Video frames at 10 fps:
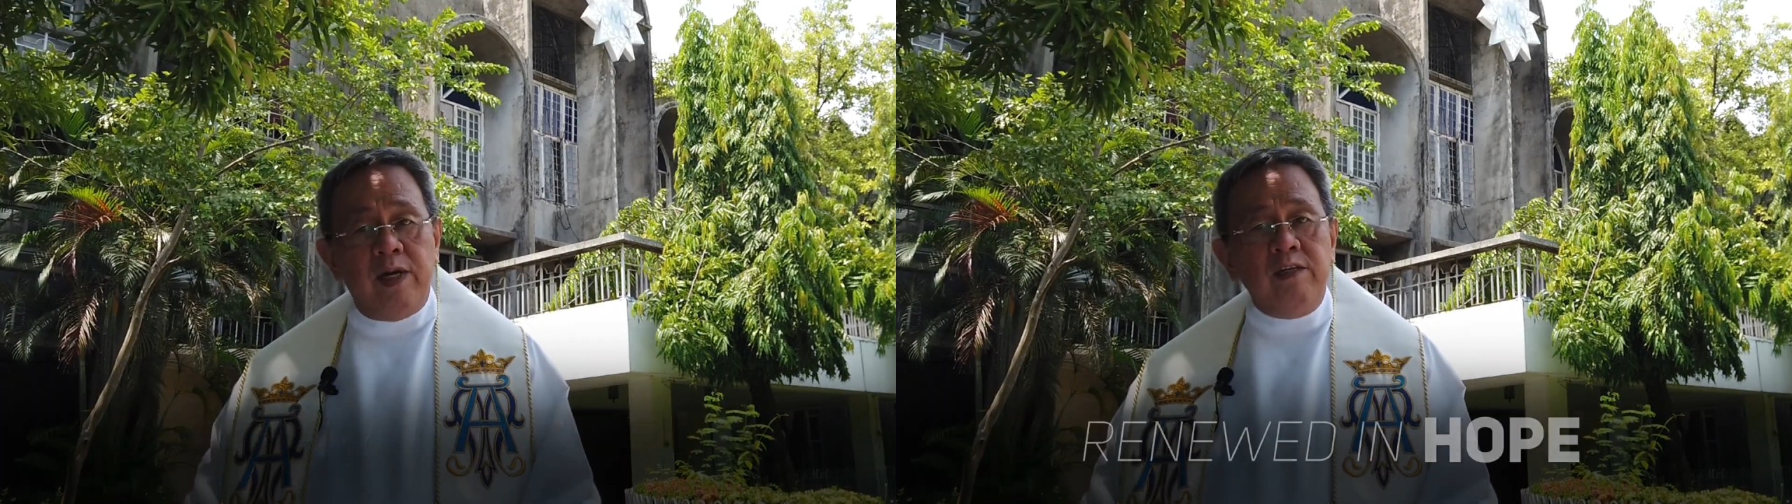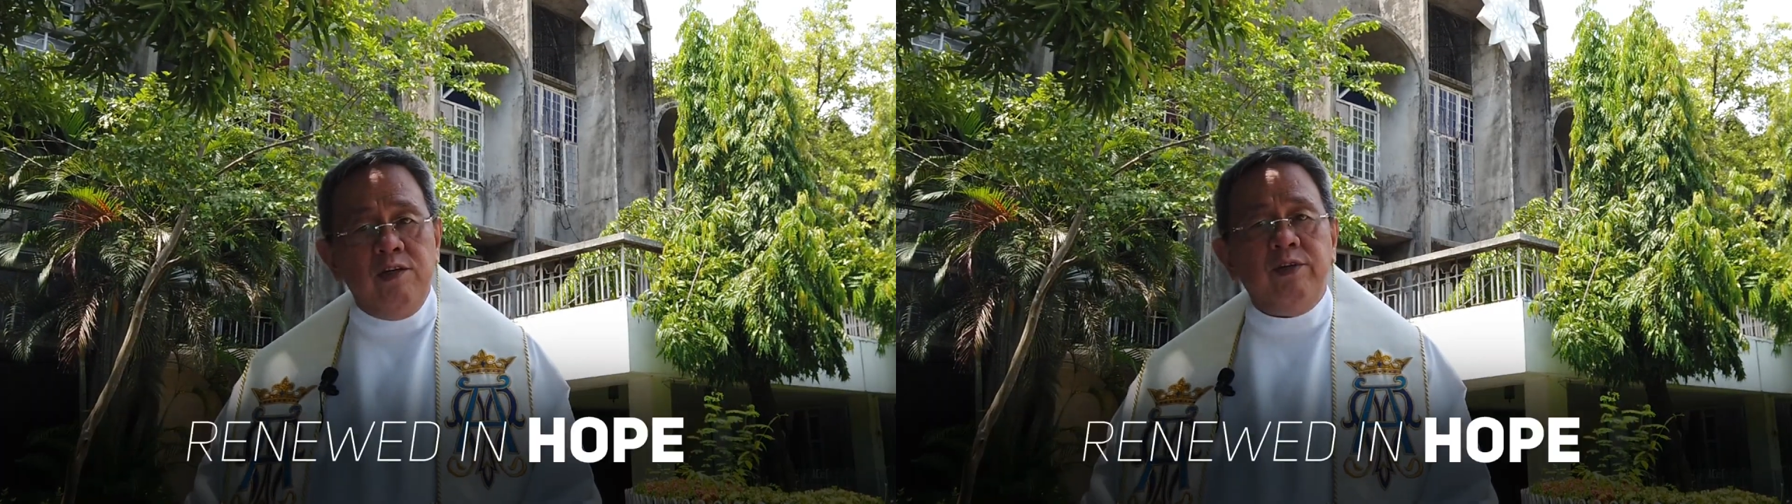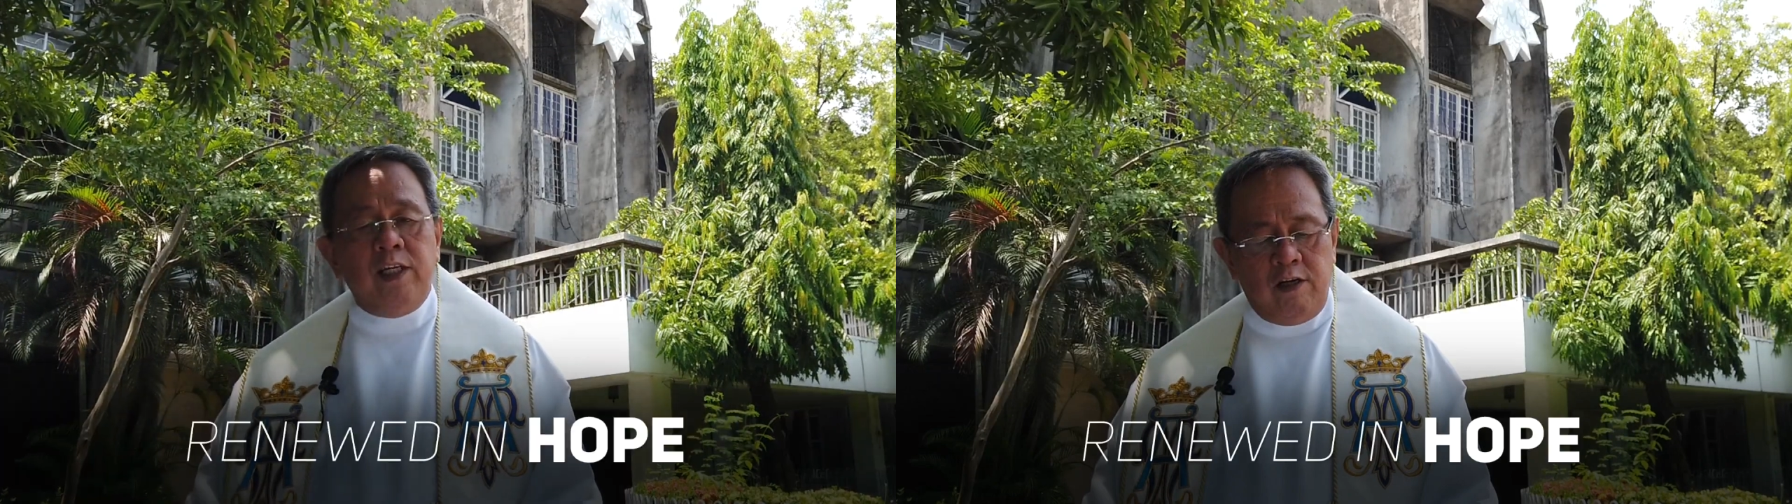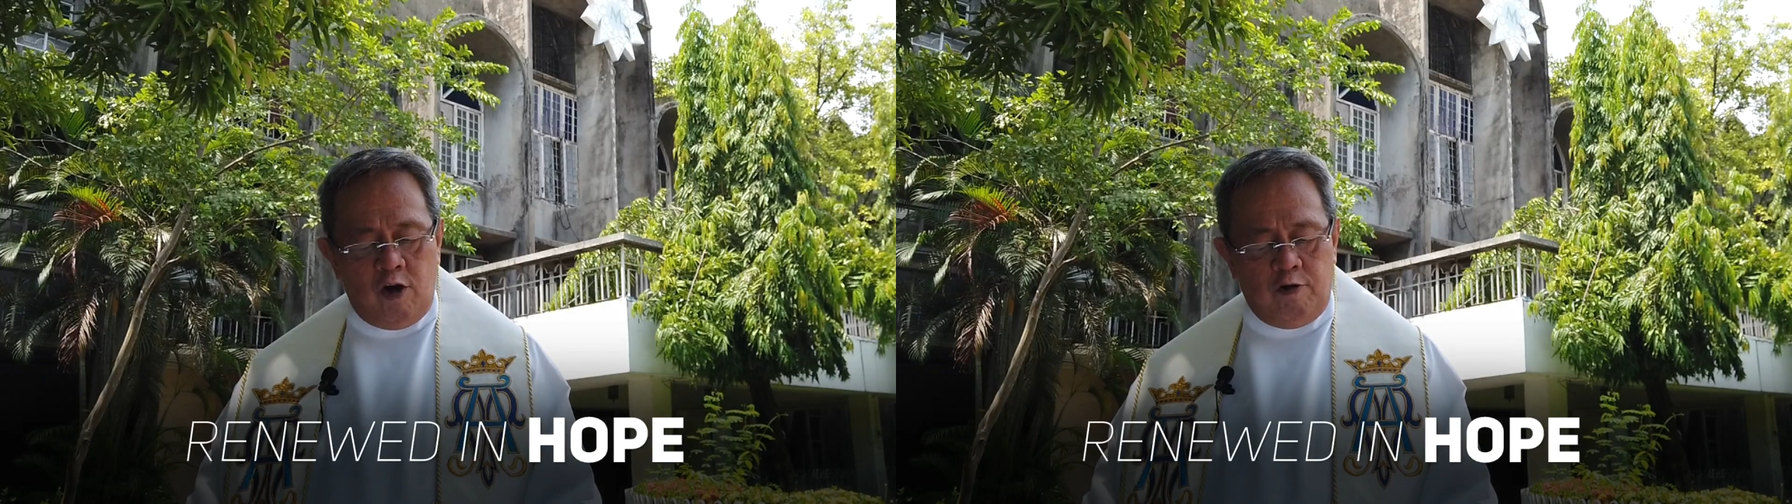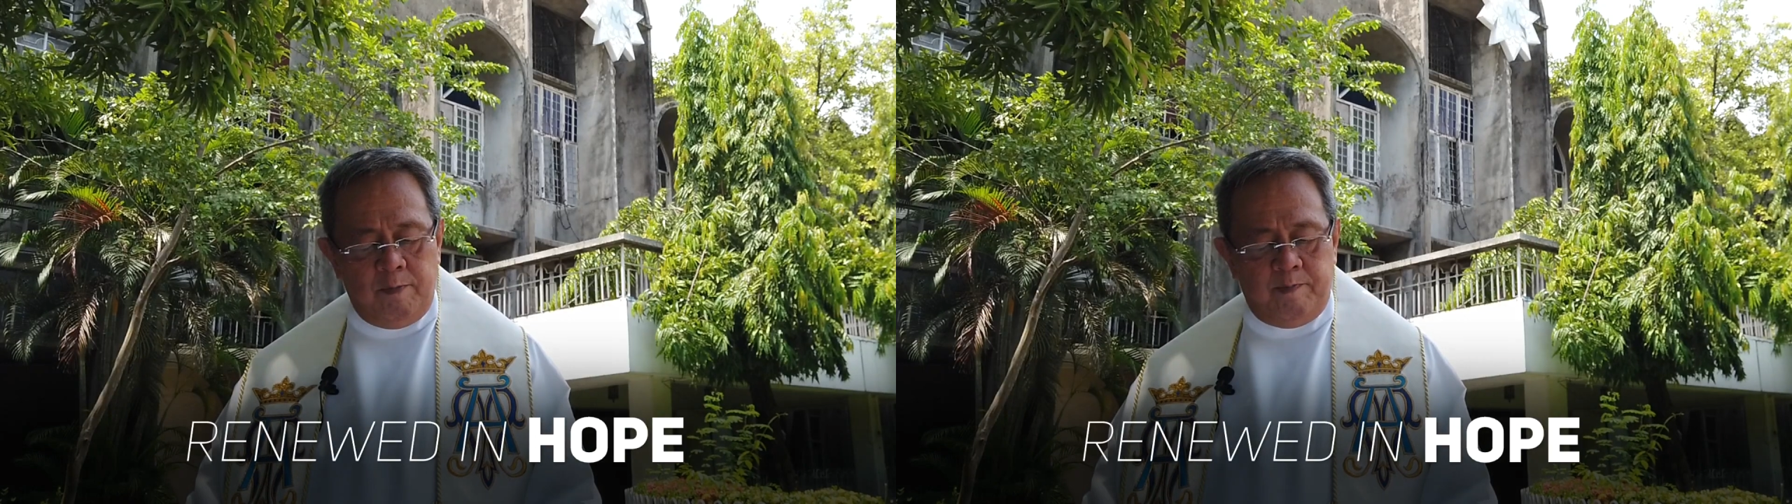renewed in
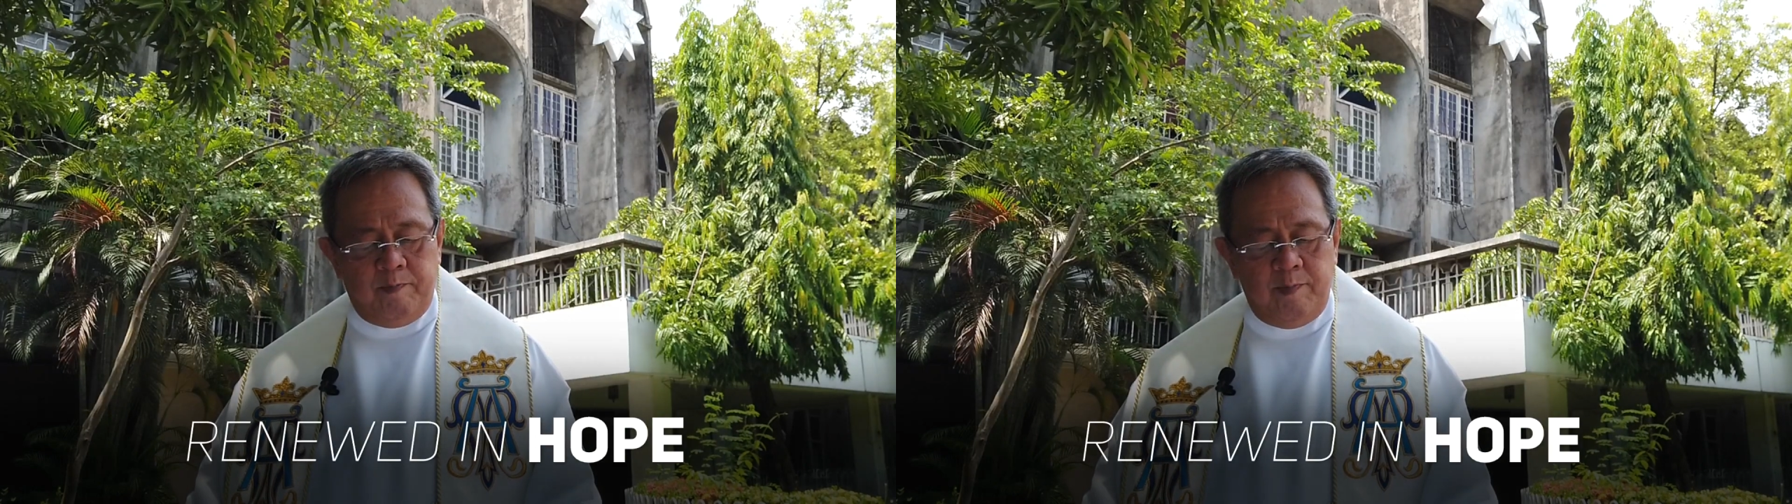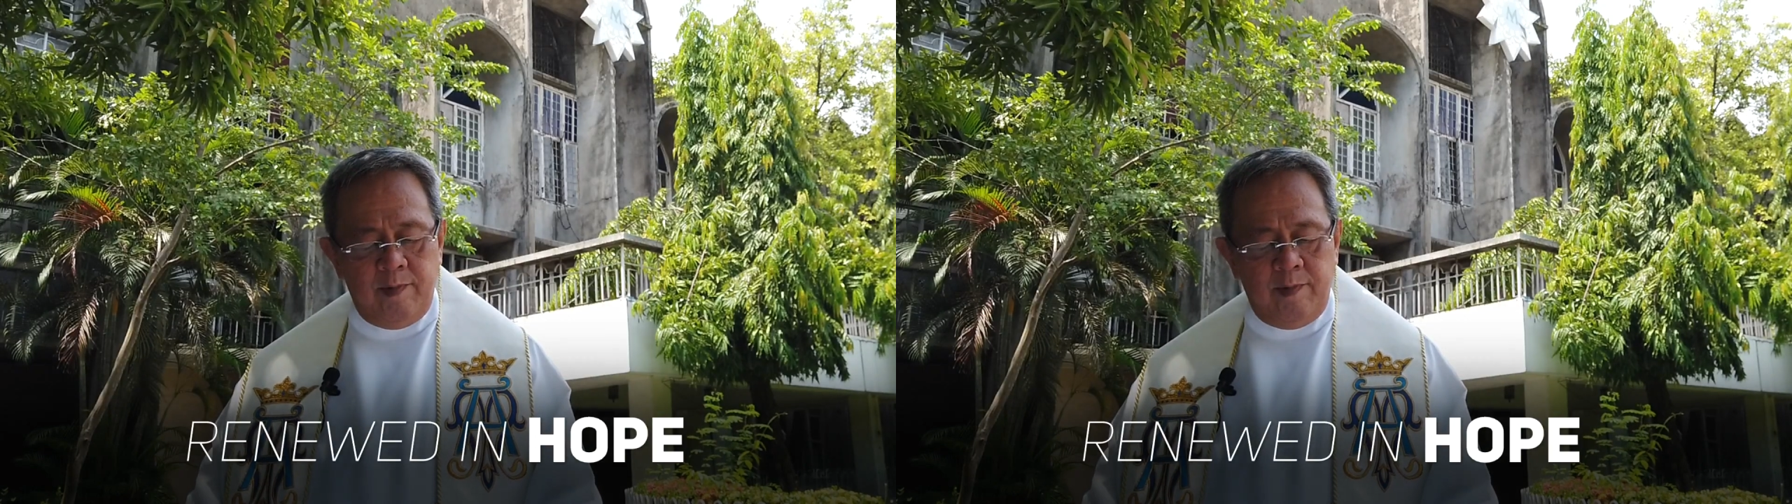hope,